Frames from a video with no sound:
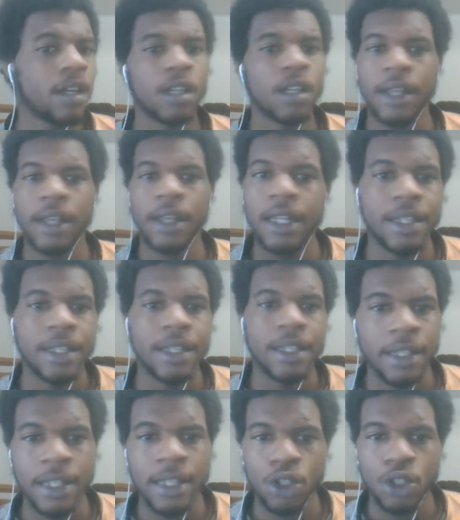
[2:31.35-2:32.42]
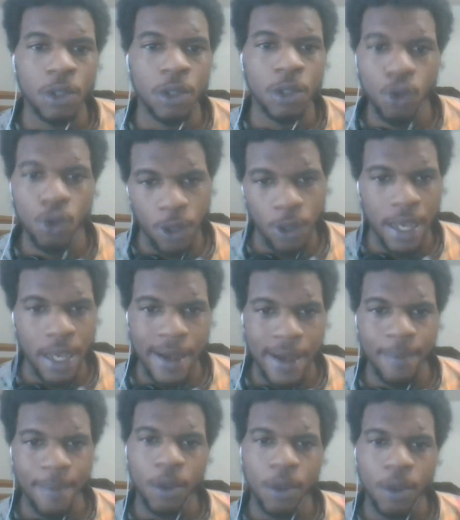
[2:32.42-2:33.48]
anything that you want to do in your app,
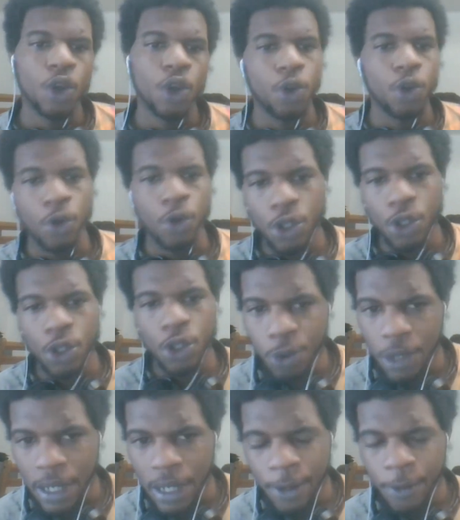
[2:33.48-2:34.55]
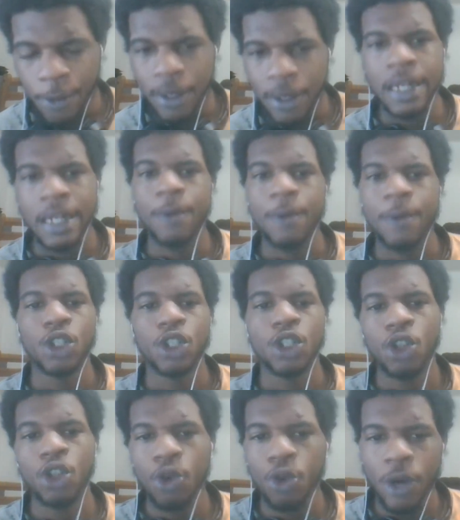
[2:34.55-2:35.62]
you could do now, and I will show
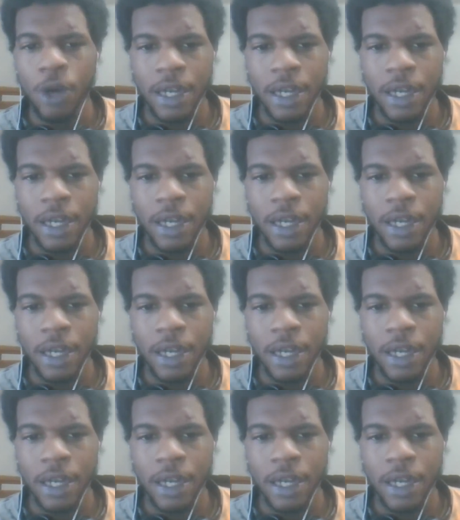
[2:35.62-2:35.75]
you how to